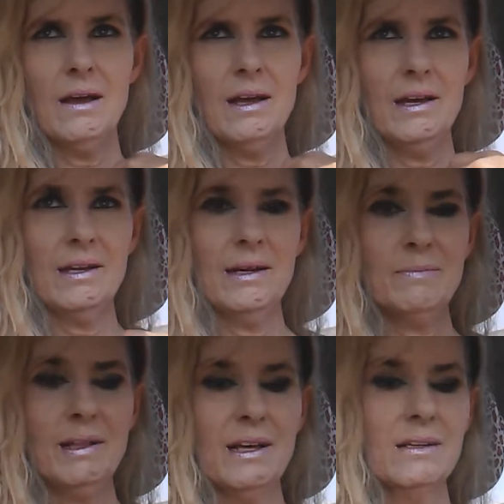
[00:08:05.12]
And I'm
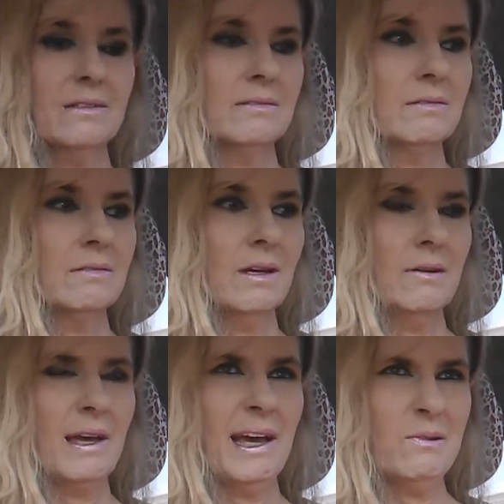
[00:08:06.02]
like,
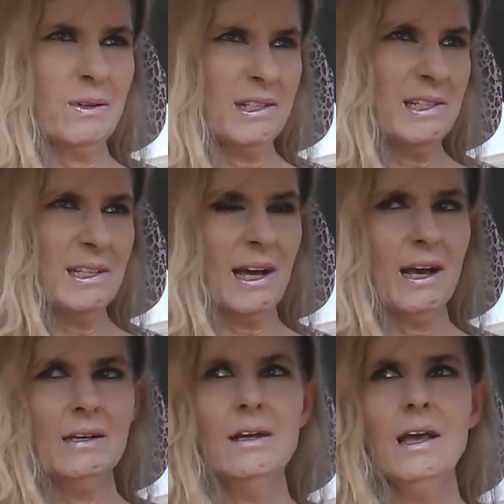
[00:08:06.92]
okay, what is
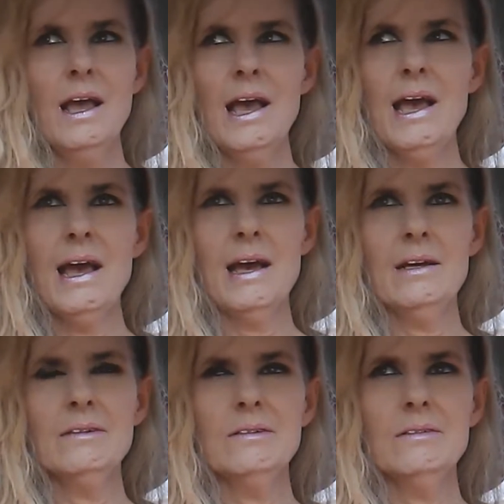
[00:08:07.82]
that?
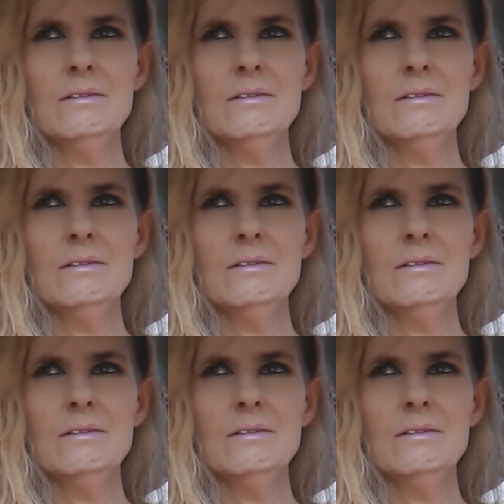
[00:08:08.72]
And